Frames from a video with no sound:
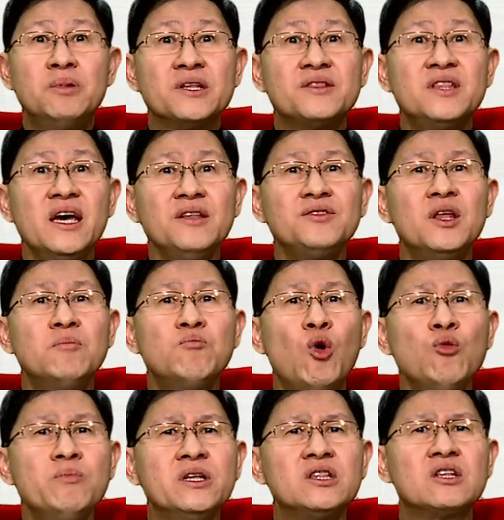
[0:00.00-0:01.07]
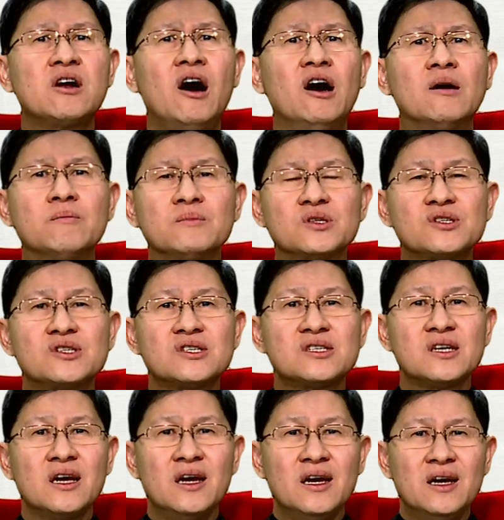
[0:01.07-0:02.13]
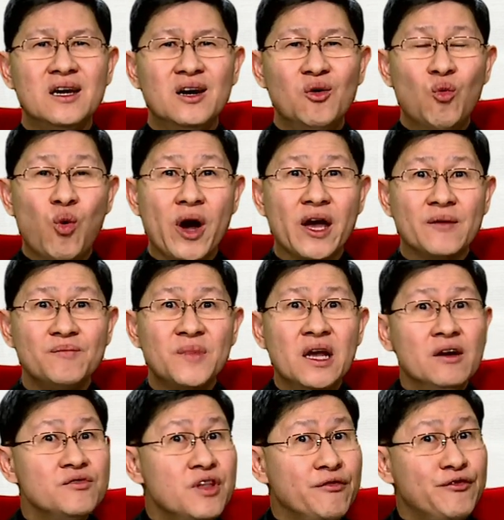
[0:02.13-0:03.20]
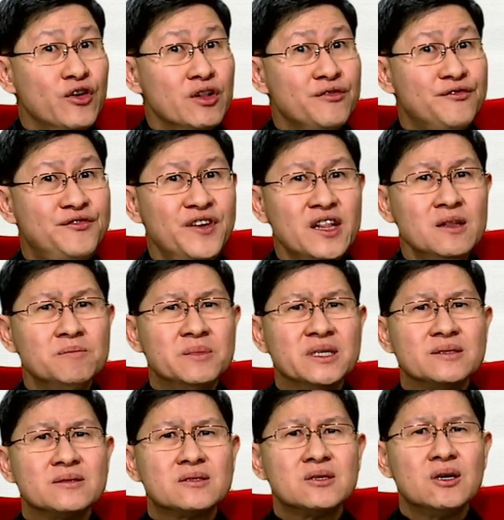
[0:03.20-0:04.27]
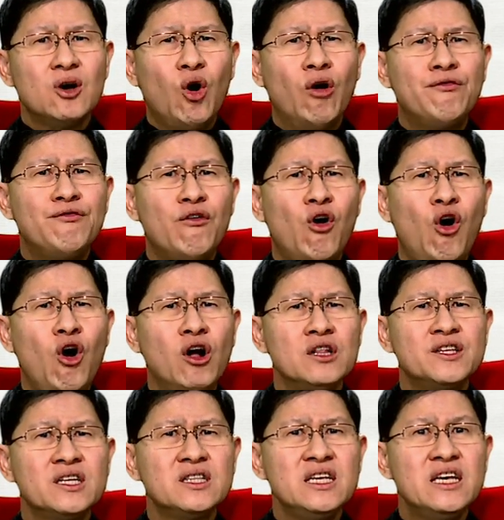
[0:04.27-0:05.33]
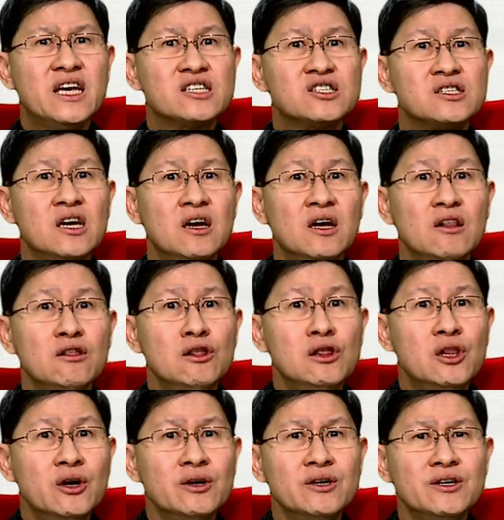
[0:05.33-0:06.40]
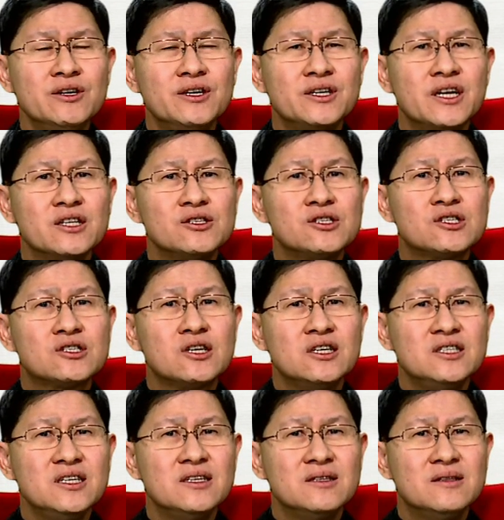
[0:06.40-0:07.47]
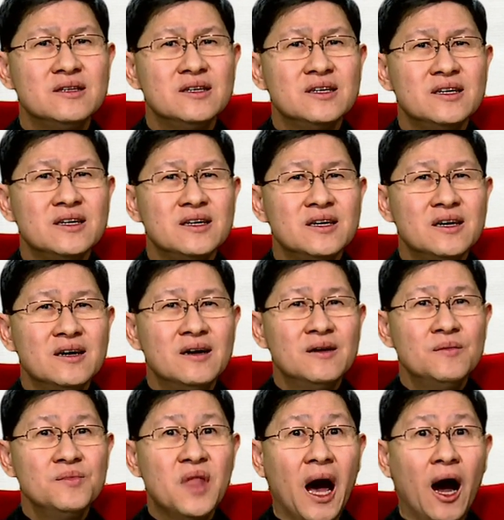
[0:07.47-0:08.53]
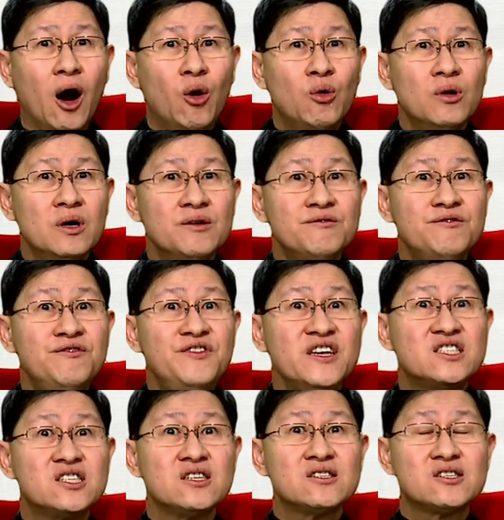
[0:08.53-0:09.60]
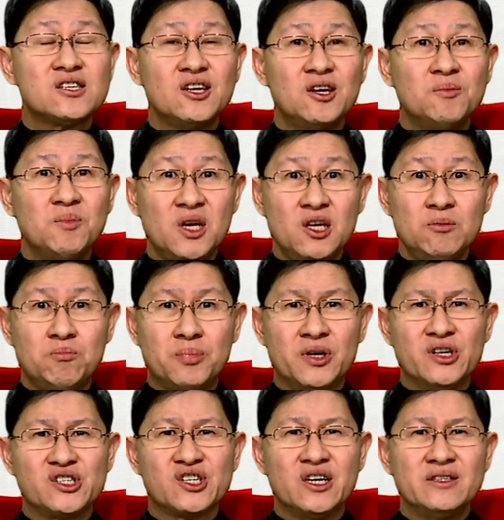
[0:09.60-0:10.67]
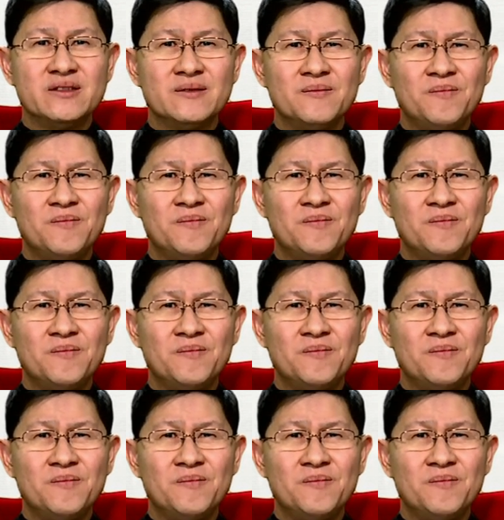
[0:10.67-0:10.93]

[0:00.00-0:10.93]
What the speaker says: But then the moment comes when the fulfillment of all that he has learned and studied now visits him in person.